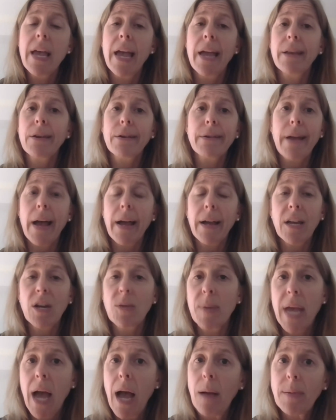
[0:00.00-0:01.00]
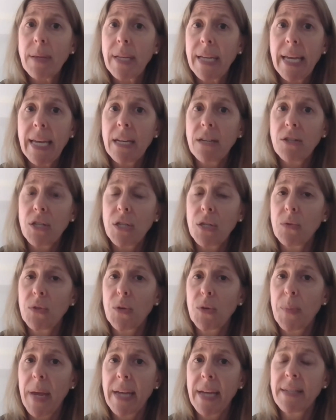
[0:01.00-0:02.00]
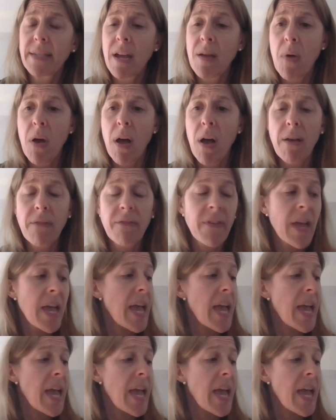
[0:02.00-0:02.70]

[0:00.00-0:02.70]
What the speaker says: and you're not going to be obligated to use your pay time off.